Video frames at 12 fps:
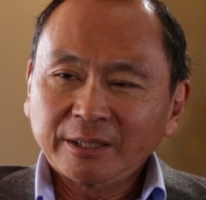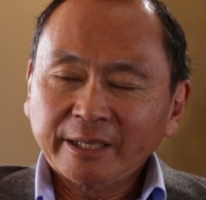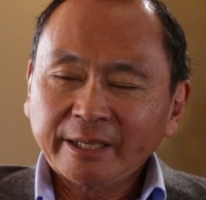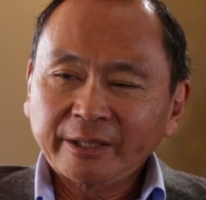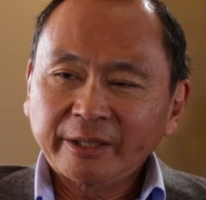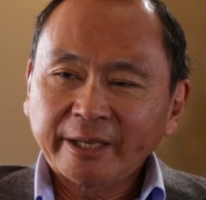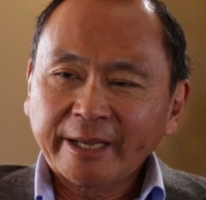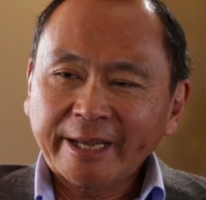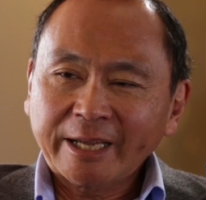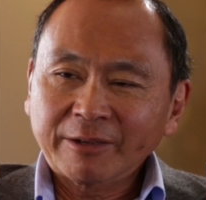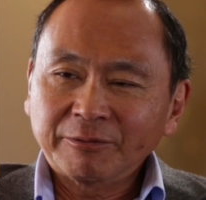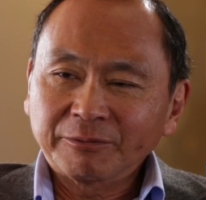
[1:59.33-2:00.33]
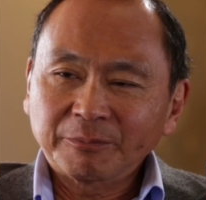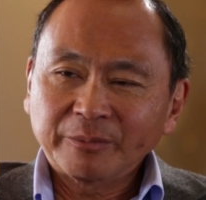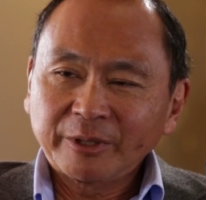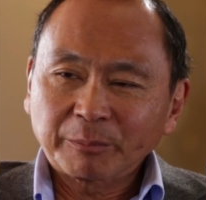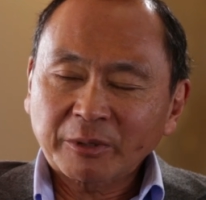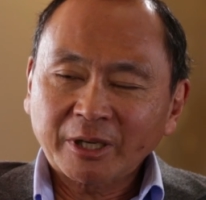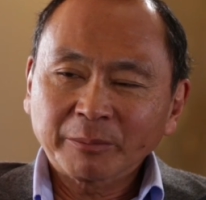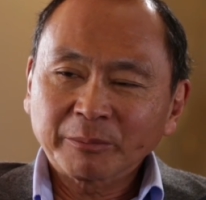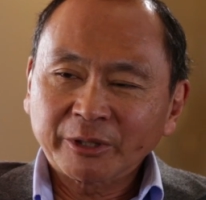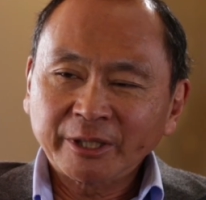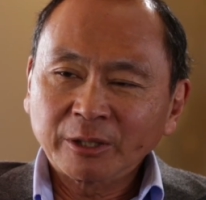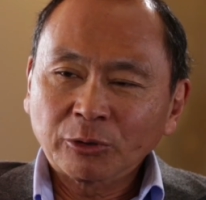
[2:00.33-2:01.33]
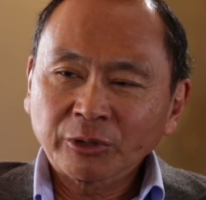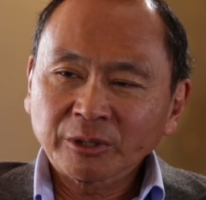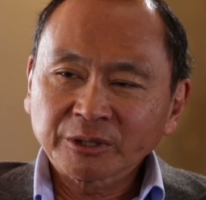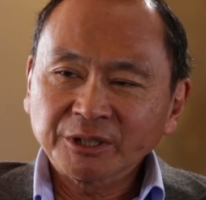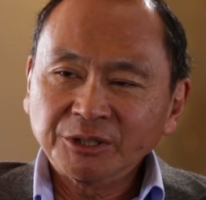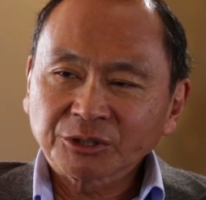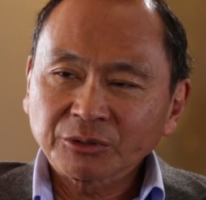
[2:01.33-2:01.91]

And they have their primary loyalties